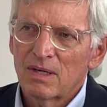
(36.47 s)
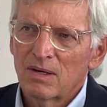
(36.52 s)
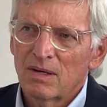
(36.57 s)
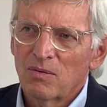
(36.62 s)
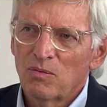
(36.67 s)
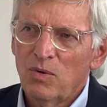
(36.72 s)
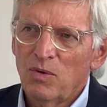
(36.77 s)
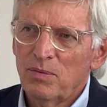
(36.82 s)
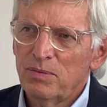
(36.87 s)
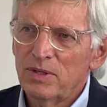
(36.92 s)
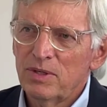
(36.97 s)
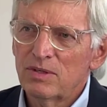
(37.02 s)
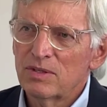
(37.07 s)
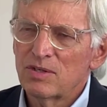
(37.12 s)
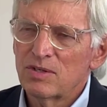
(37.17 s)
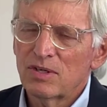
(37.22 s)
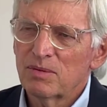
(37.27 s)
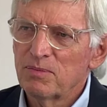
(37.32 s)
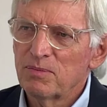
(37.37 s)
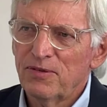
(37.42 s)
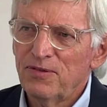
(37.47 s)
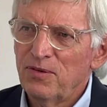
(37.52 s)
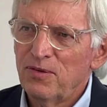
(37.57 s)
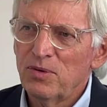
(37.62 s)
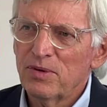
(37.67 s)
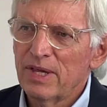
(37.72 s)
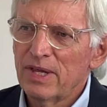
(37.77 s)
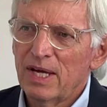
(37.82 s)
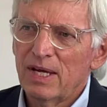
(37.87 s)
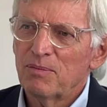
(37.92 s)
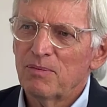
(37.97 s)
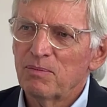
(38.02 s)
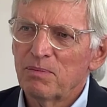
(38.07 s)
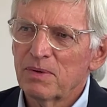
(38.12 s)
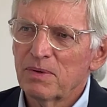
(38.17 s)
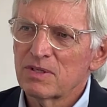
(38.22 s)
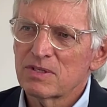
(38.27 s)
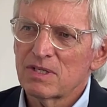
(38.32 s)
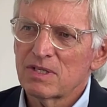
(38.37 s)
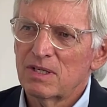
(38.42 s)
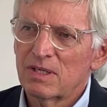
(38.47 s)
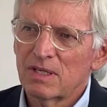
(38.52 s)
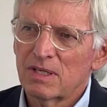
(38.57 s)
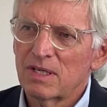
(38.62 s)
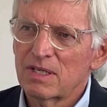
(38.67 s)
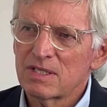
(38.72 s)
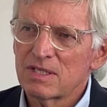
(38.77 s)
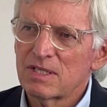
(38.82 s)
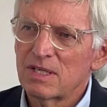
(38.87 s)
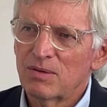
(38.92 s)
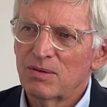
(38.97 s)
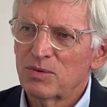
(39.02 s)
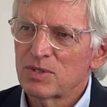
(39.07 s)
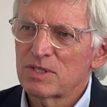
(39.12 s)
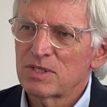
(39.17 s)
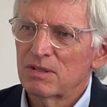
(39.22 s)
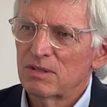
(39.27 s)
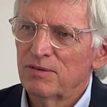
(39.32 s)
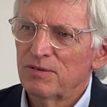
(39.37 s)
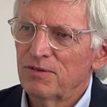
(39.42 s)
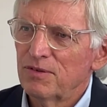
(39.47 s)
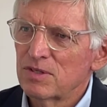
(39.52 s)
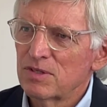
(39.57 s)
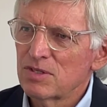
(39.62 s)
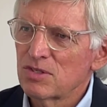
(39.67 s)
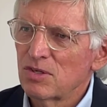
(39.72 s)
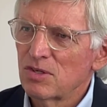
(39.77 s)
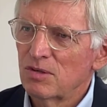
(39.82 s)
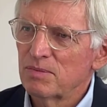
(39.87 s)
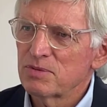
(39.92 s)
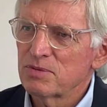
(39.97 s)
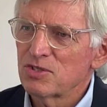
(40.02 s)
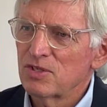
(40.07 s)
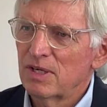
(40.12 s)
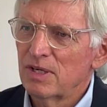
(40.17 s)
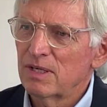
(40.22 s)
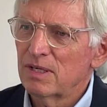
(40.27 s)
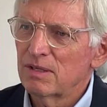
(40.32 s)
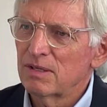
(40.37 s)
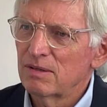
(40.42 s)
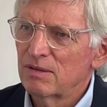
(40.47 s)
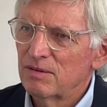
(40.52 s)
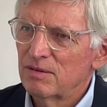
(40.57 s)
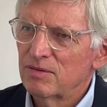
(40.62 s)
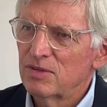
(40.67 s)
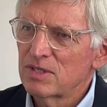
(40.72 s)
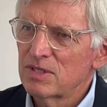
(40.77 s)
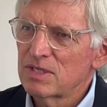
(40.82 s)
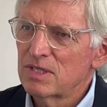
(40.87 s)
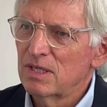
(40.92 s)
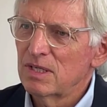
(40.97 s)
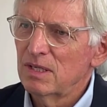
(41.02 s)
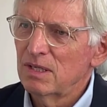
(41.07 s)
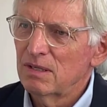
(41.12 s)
What were you doing before that? Because I guess that wasn't your first job straight out of university.